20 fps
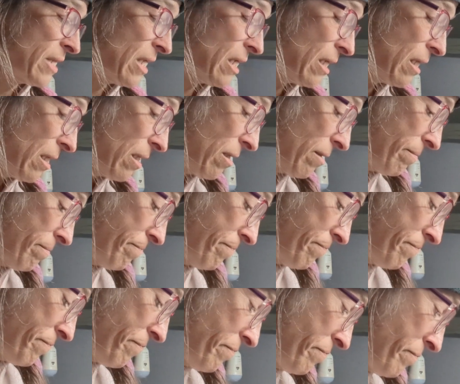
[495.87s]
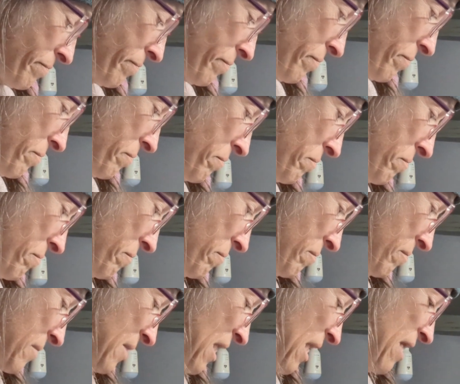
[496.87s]
And
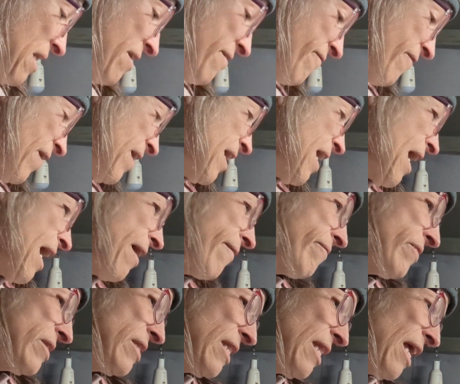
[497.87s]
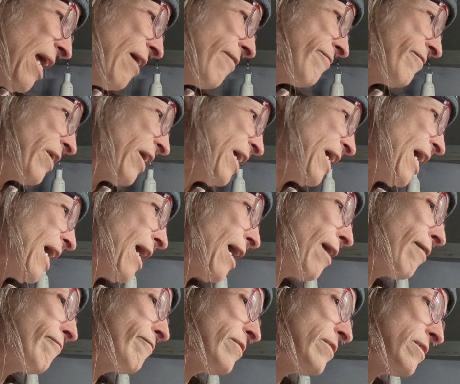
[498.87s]
if I haven't left, I
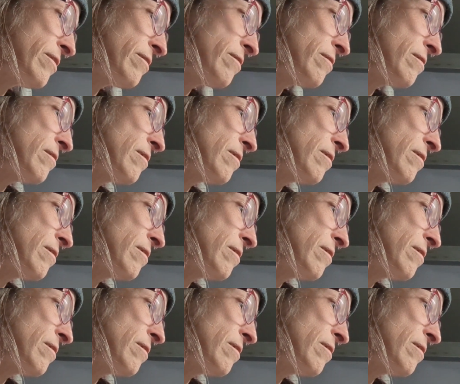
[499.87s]
haven't